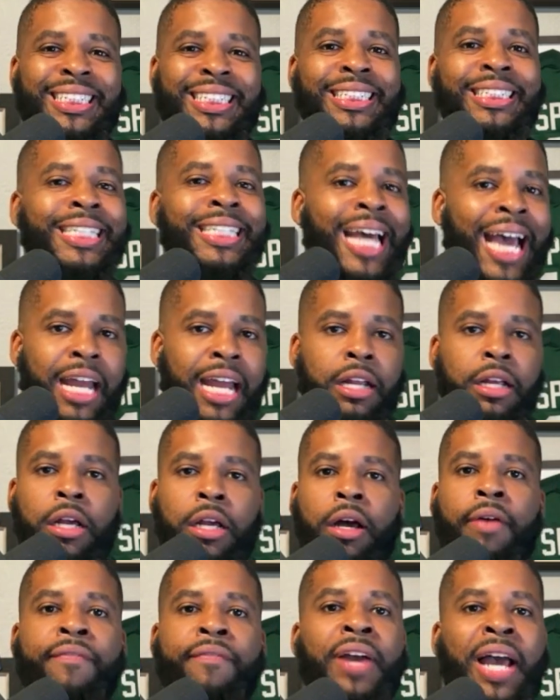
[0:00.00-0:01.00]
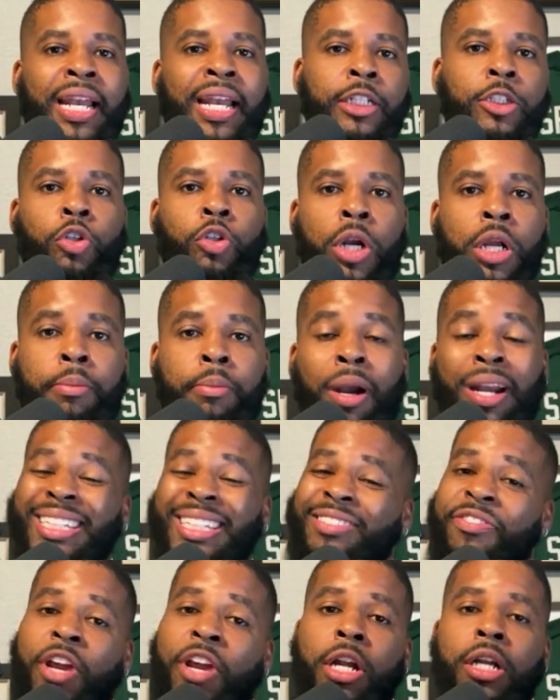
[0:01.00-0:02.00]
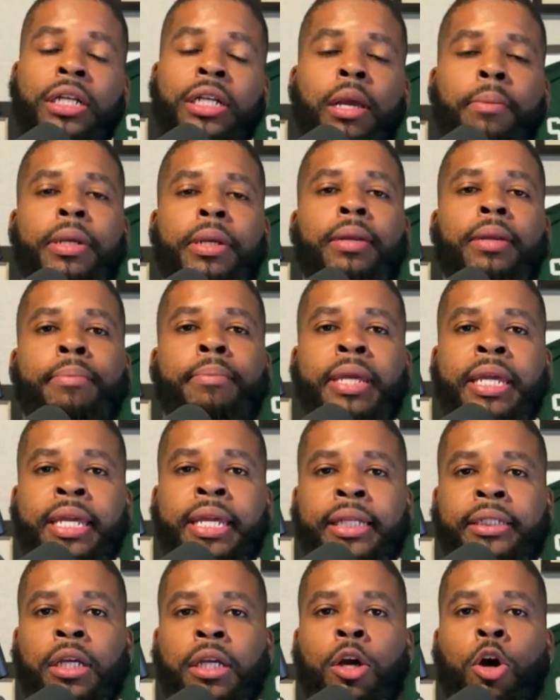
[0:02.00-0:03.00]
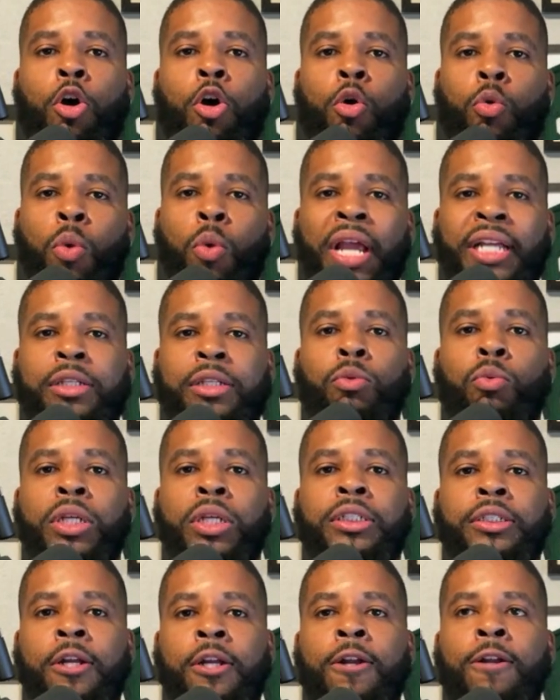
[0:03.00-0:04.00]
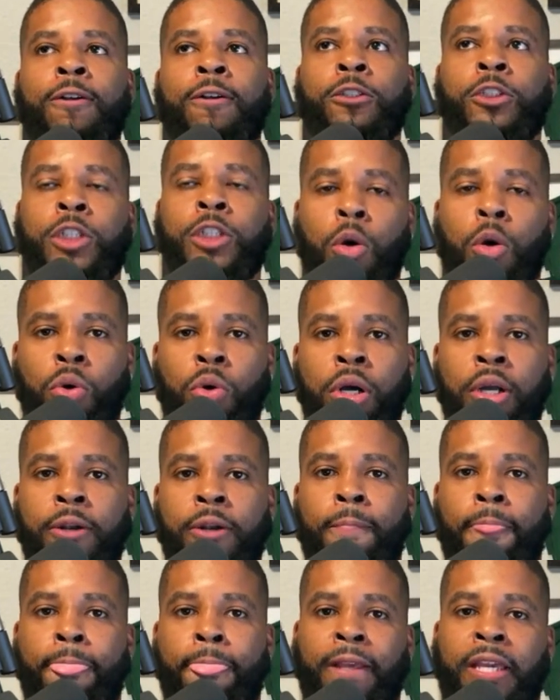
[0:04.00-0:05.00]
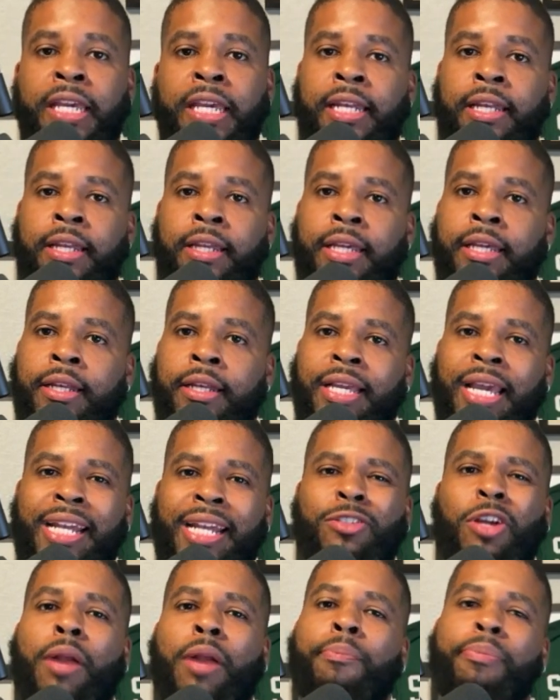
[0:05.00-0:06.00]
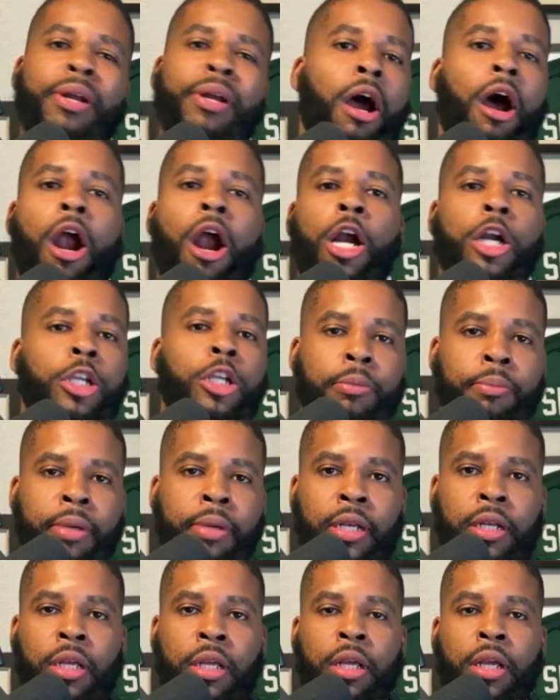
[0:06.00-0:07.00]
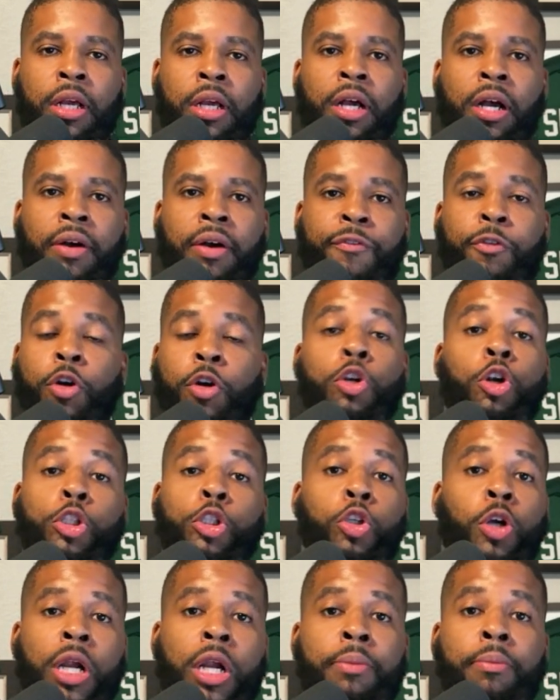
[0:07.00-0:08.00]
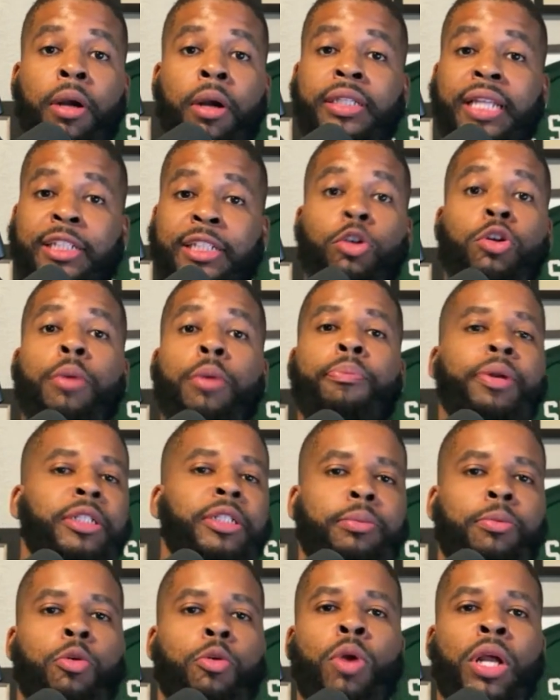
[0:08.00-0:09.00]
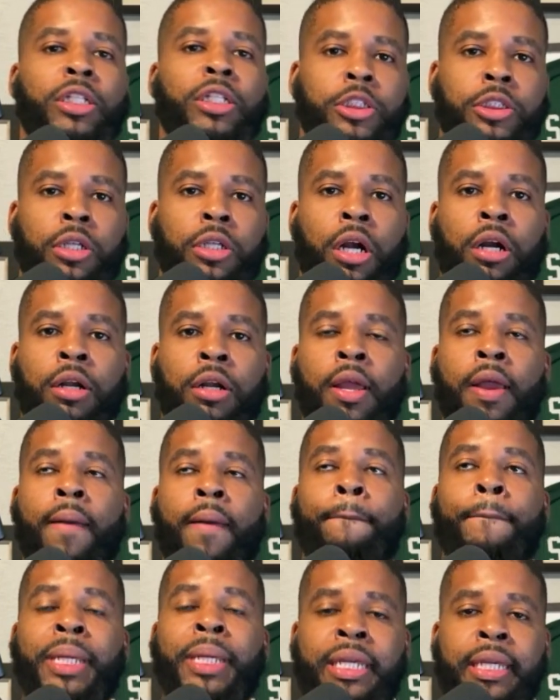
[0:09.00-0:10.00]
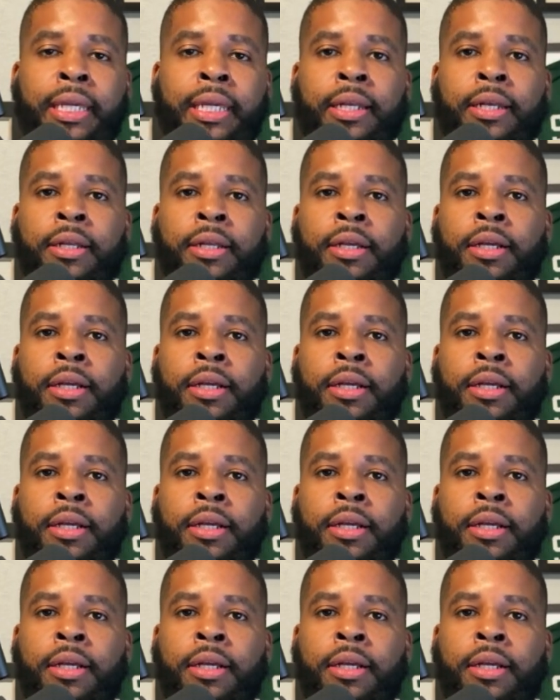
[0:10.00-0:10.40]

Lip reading: is not a valid trademark. It's very limited means or ways in which someone can kind of try to put an argument for your trademark that's on a principal registrar being